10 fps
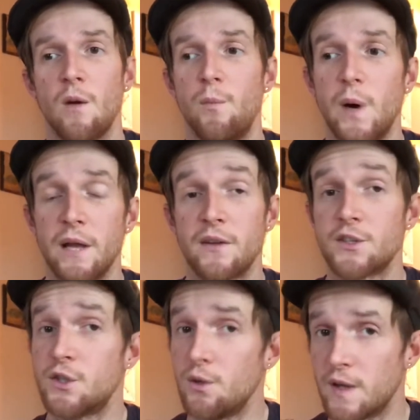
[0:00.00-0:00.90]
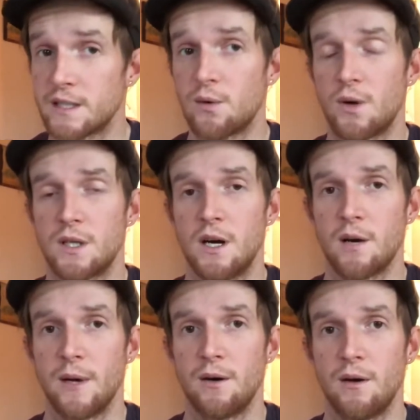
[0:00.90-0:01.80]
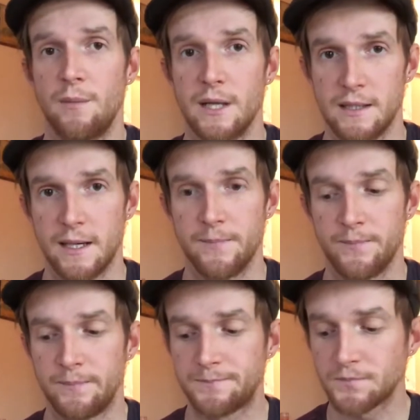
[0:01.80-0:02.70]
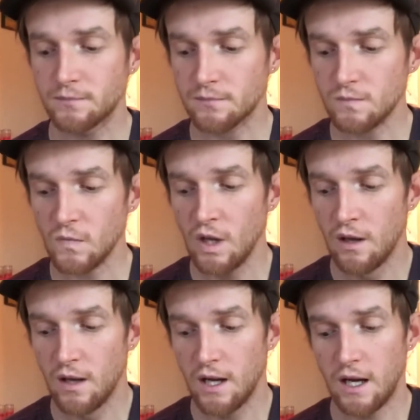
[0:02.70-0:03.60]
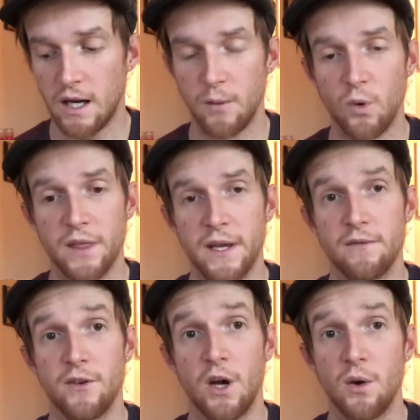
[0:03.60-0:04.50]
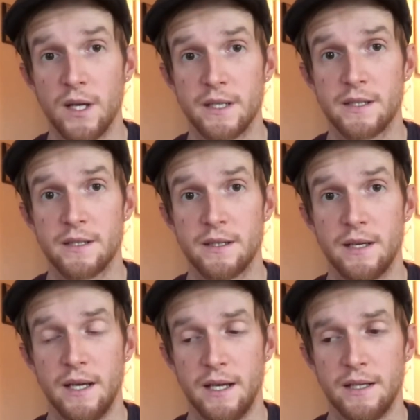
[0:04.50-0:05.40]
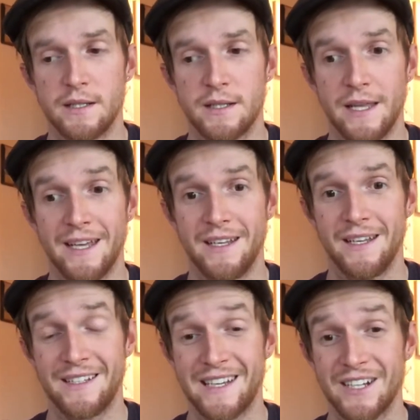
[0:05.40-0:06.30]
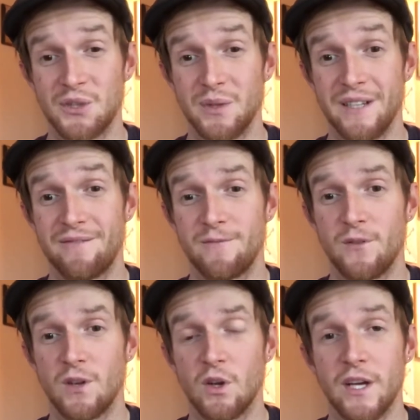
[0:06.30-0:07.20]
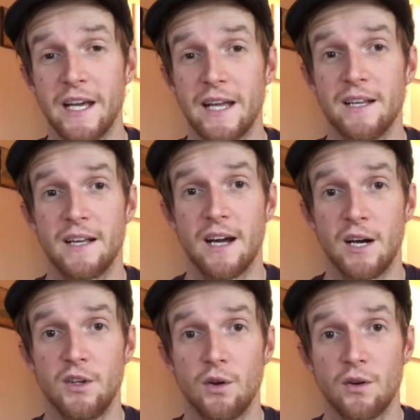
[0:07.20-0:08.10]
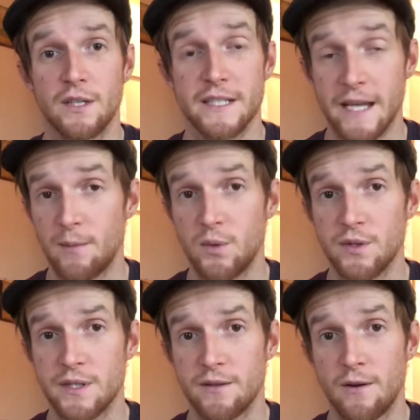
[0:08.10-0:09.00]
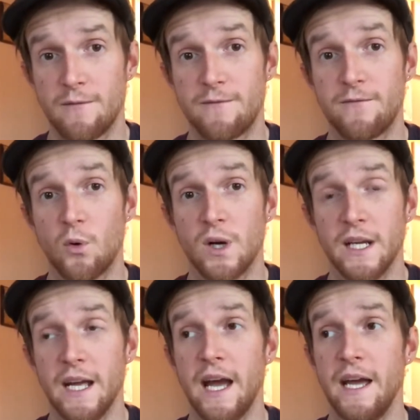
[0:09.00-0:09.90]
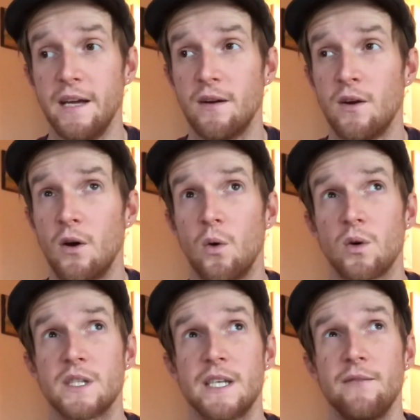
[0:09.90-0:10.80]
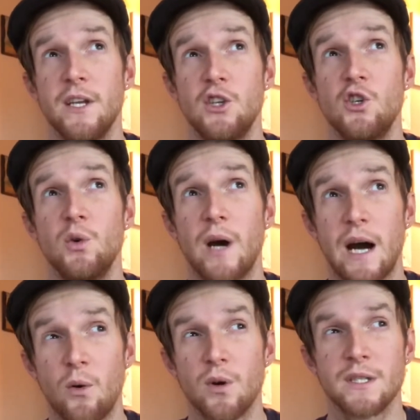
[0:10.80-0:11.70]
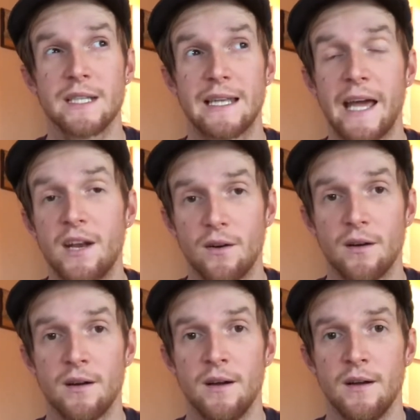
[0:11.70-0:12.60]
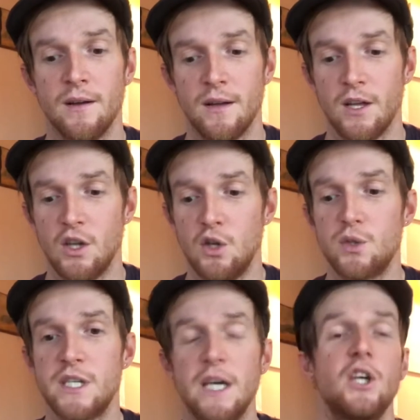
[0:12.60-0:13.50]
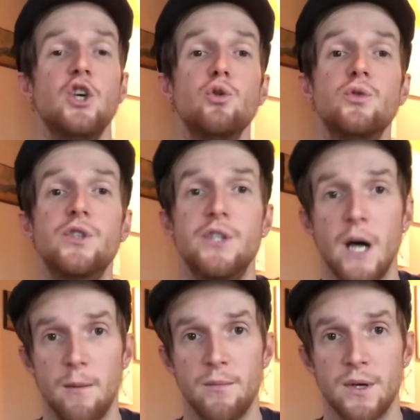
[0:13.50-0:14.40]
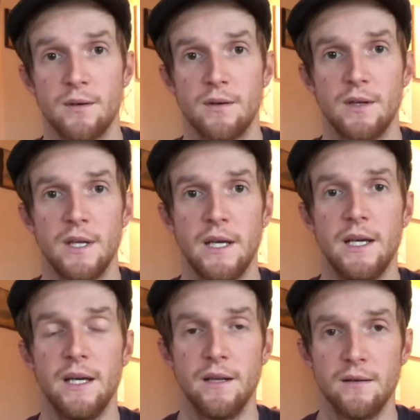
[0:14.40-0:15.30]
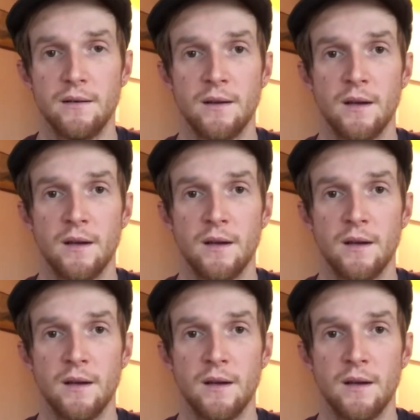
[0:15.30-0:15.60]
But there's 2 things I want to talk about that. What they've noticed is that it's actually looking at urine samples 48 or 72 hours later, you see a huge dump in